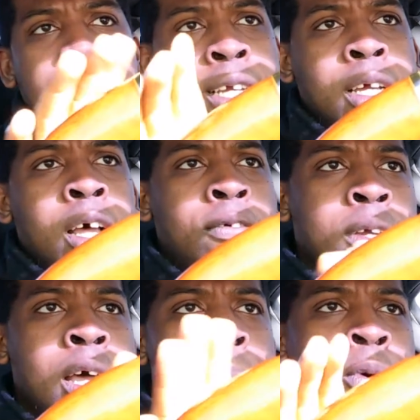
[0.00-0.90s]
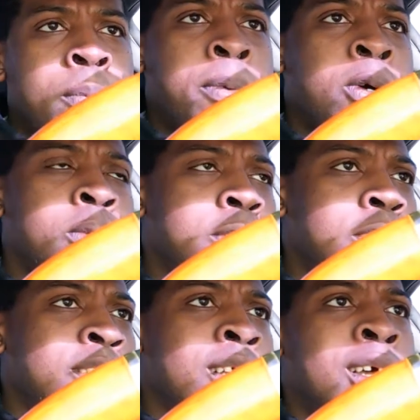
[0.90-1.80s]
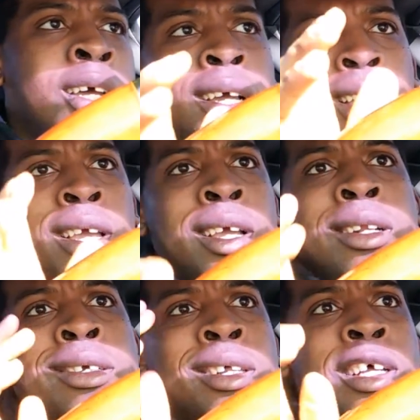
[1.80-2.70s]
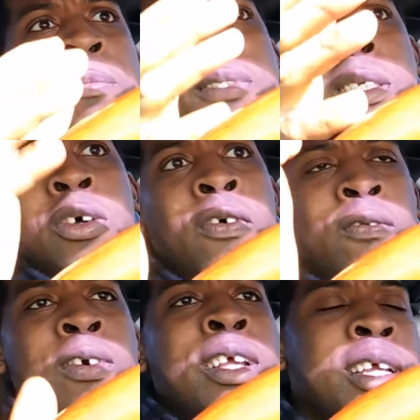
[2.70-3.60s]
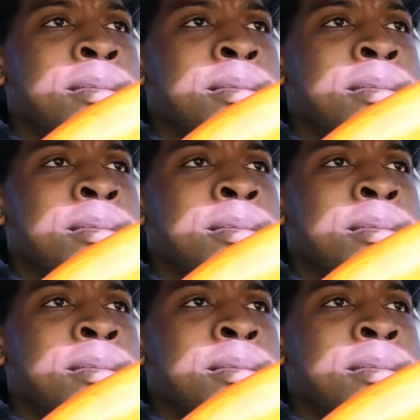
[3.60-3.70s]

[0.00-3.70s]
take off a couple of bolts and clips, and the whole front end